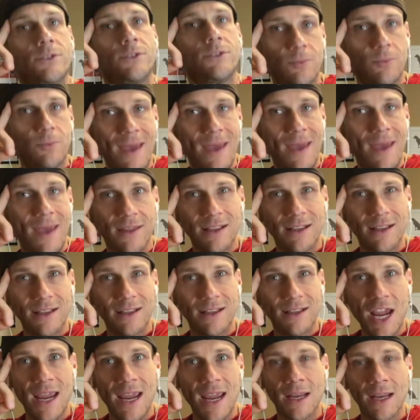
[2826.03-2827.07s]
to make the
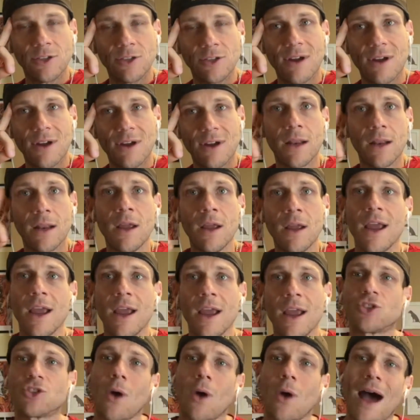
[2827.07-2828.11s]
change, right?
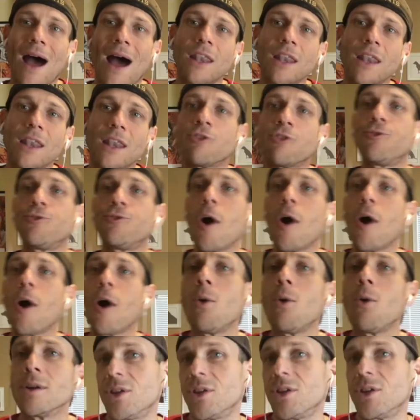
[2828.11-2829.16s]
And so I look
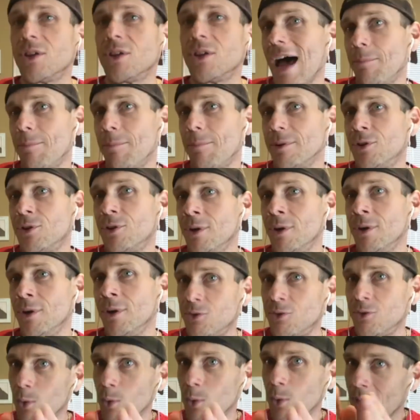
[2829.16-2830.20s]
forward to the
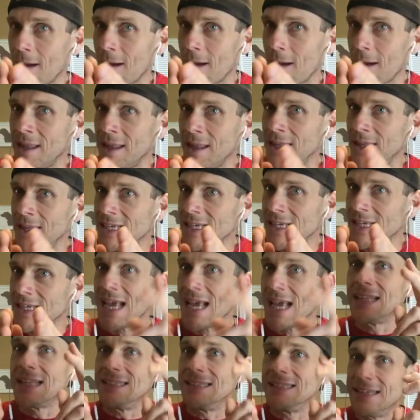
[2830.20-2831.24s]
opportunities where I'm in
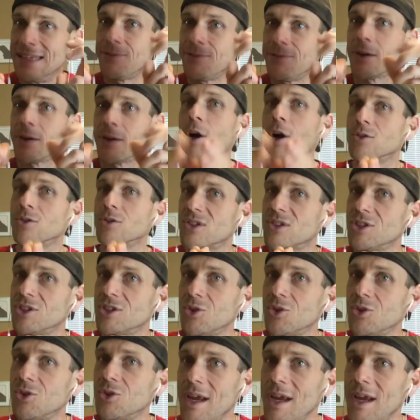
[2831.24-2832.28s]
these difficult
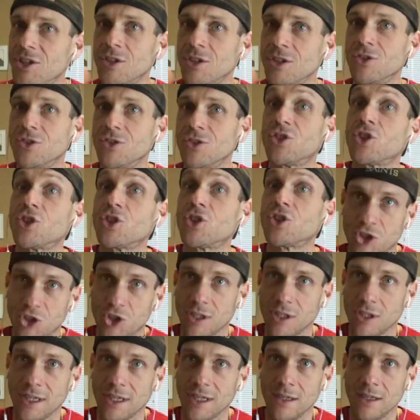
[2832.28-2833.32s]
situations
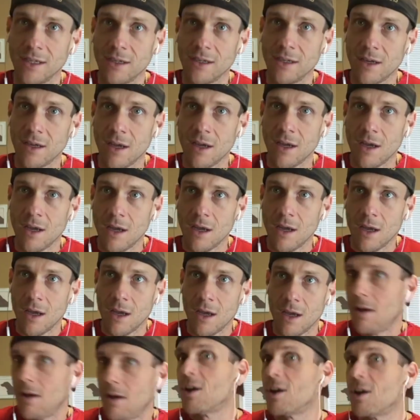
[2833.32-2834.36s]
socially.
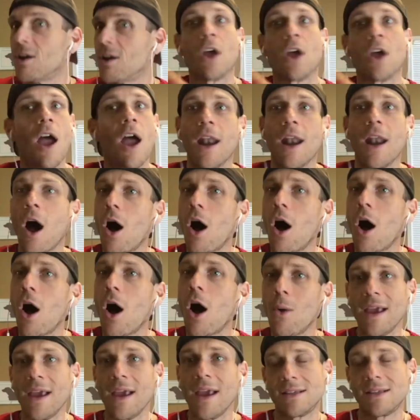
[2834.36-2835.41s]
Because
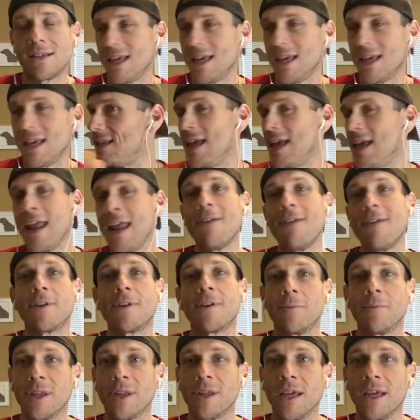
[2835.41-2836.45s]
it's
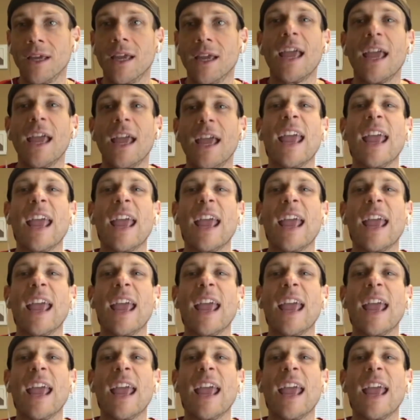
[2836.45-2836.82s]
inevitably,